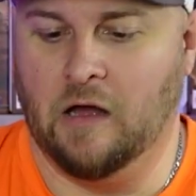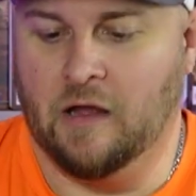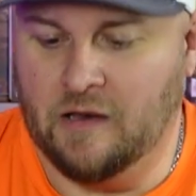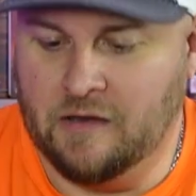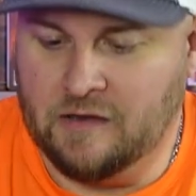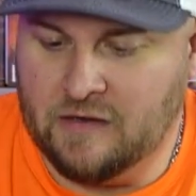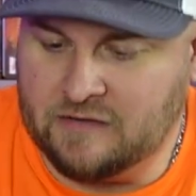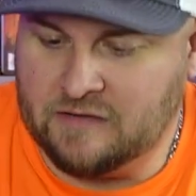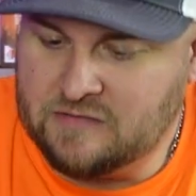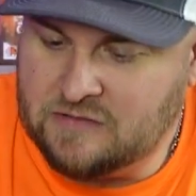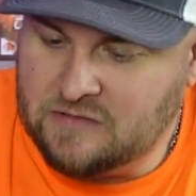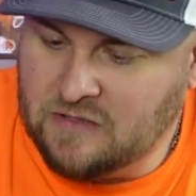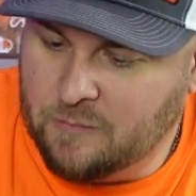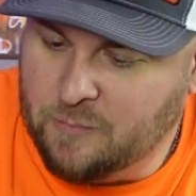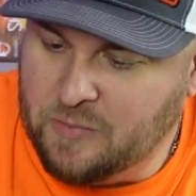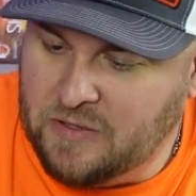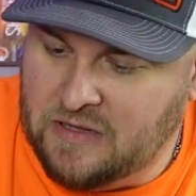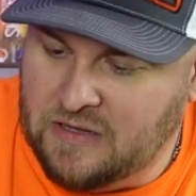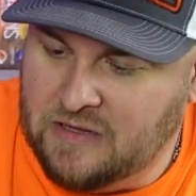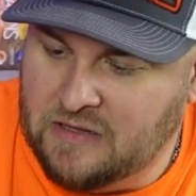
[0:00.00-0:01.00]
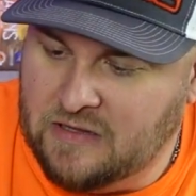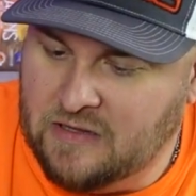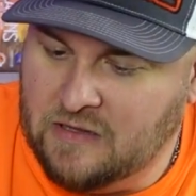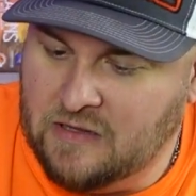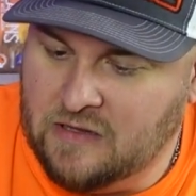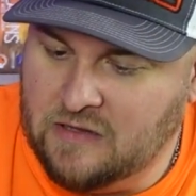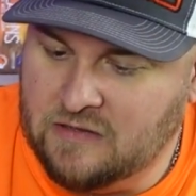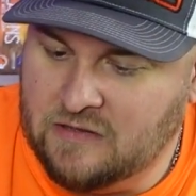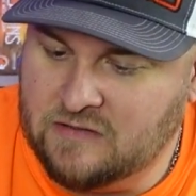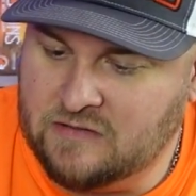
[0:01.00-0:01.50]
Next up
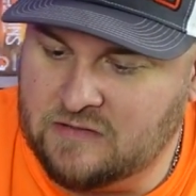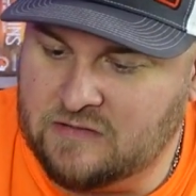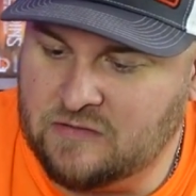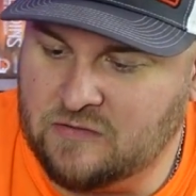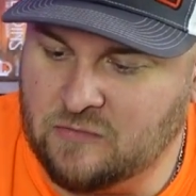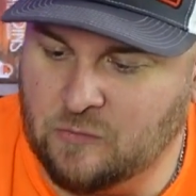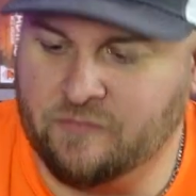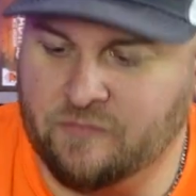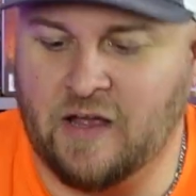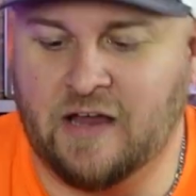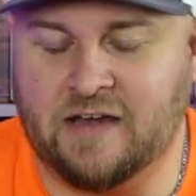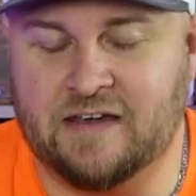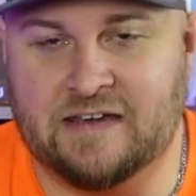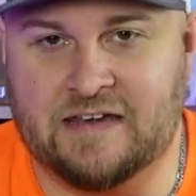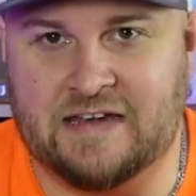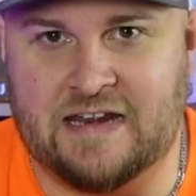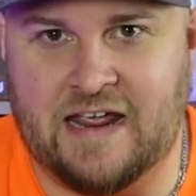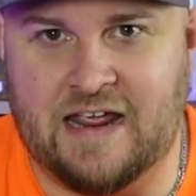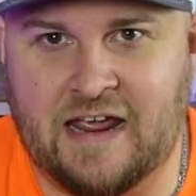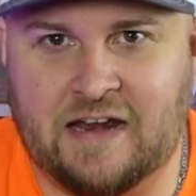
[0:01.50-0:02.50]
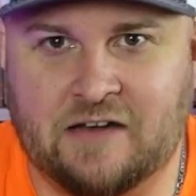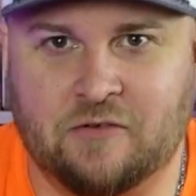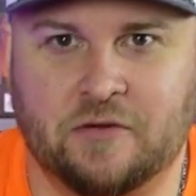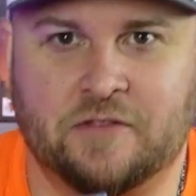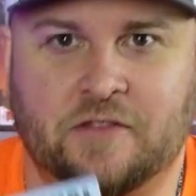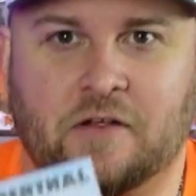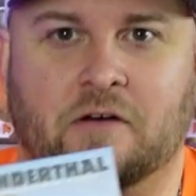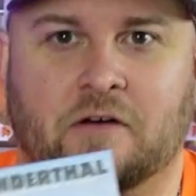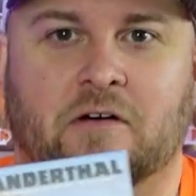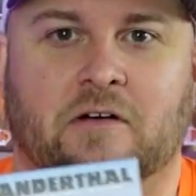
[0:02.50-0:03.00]
is we've got
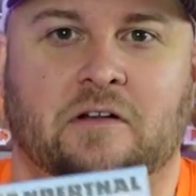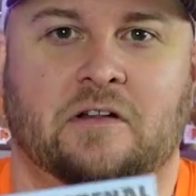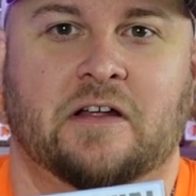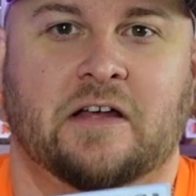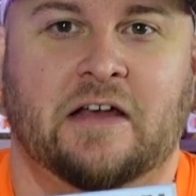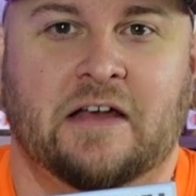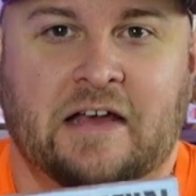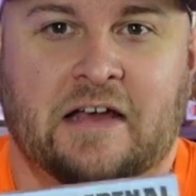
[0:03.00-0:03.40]
Neanderthal.